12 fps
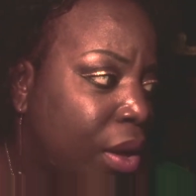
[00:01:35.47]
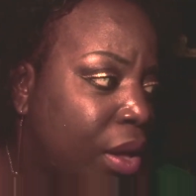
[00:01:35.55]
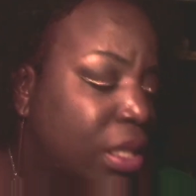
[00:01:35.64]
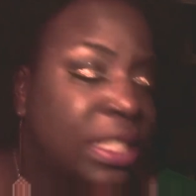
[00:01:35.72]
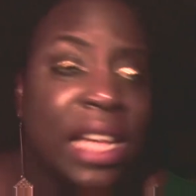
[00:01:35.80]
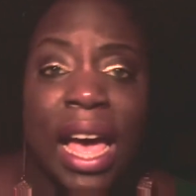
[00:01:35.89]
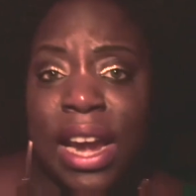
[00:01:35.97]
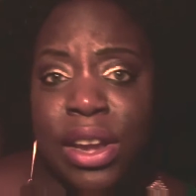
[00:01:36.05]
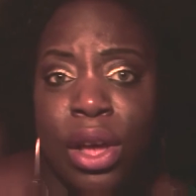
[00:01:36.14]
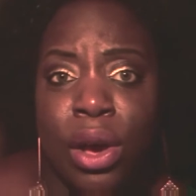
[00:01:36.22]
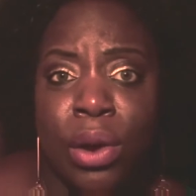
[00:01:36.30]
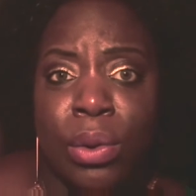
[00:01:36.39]
side
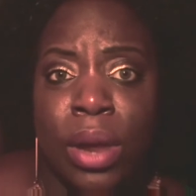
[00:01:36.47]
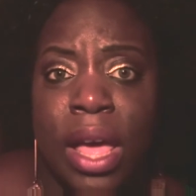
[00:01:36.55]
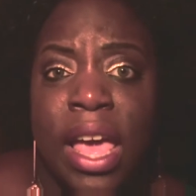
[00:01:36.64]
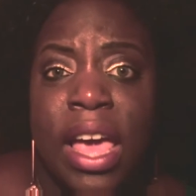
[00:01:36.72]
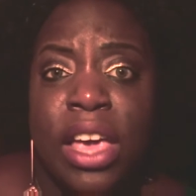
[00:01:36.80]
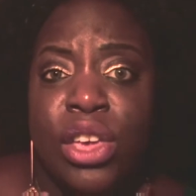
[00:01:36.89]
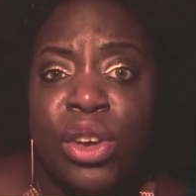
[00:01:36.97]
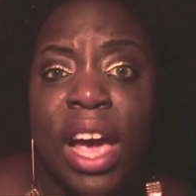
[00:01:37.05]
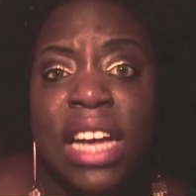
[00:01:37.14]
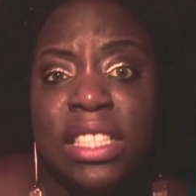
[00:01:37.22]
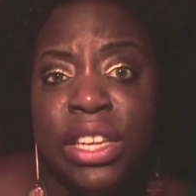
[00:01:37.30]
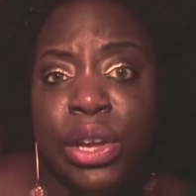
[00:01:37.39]
note, you
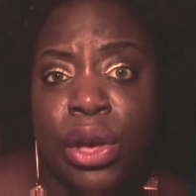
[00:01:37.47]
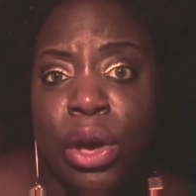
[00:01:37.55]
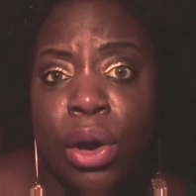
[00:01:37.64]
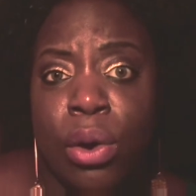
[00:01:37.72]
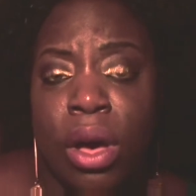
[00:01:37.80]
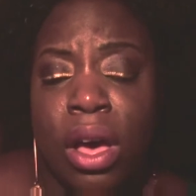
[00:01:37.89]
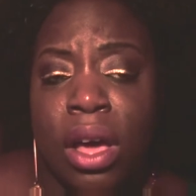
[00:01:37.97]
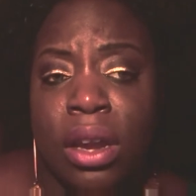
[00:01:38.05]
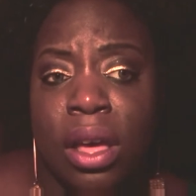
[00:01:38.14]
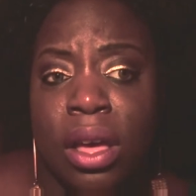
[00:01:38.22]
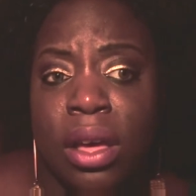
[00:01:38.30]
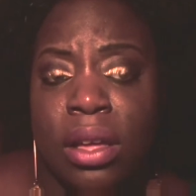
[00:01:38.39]
guys need to go
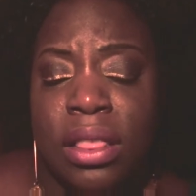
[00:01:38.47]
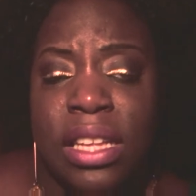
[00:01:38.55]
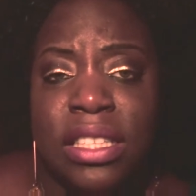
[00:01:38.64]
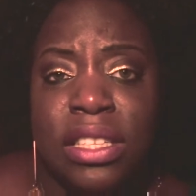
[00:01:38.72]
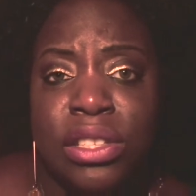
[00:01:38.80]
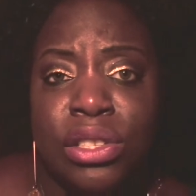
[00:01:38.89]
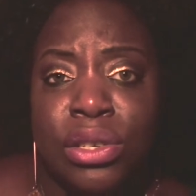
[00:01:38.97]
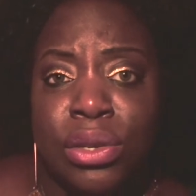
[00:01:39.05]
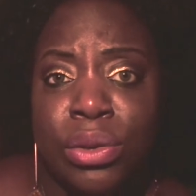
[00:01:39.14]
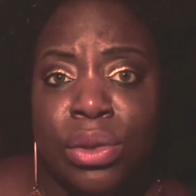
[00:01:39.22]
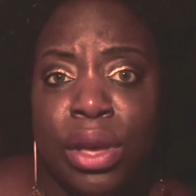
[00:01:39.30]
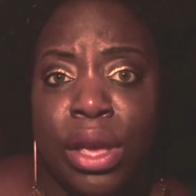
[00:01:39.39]
on listen
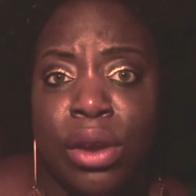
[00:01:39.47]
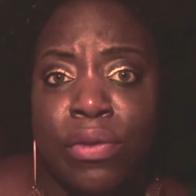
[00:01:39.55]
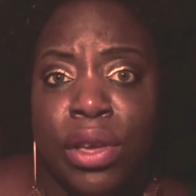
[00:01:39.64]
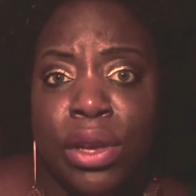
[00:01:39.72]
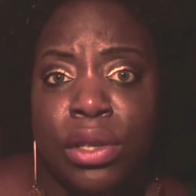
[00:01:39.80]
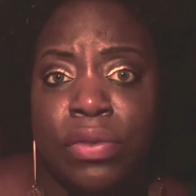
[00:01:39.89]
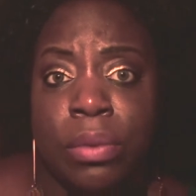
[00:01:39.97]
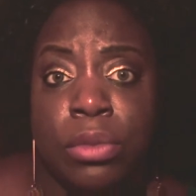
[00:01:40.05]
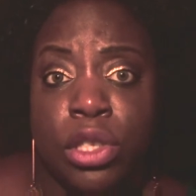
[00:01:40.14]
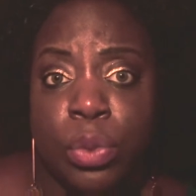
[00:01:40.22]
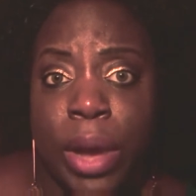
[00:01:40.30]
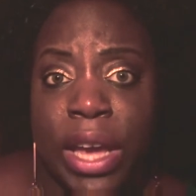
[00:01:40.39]
to the interviews from
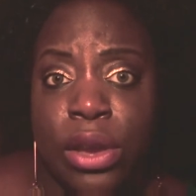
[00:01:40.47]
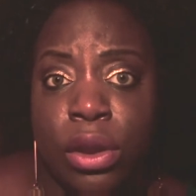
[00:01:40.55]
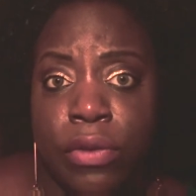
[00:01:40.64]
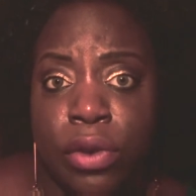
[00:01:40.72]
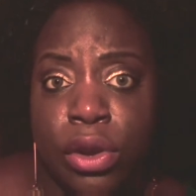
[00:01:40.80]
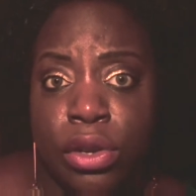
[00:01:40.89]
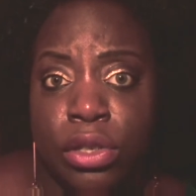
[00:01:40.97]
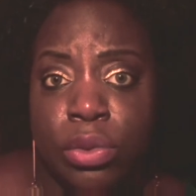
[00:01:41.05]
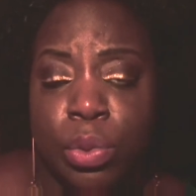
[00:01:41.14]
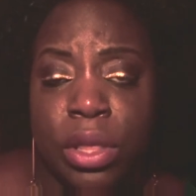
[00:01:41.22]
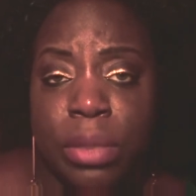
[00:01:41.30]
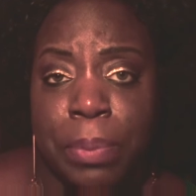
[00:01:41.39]
Sway
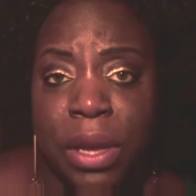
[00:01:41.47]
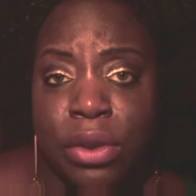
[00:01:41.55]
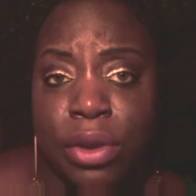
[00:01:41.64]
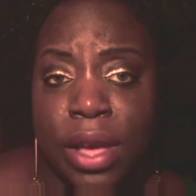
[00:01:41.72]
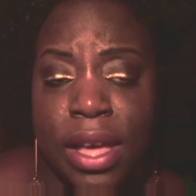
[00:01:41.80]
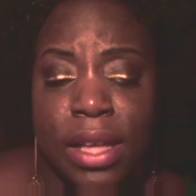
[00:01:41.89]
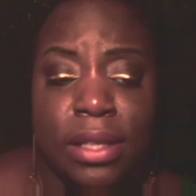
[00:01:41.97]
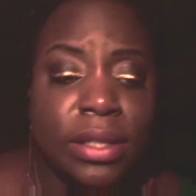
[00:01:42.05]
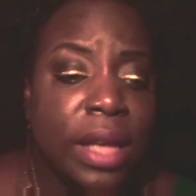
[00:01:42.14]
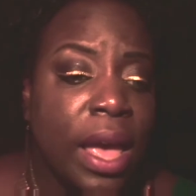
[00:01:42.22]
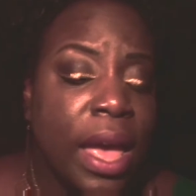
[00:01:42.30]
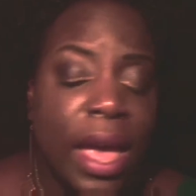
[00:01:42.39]
Universe with Peter Gunz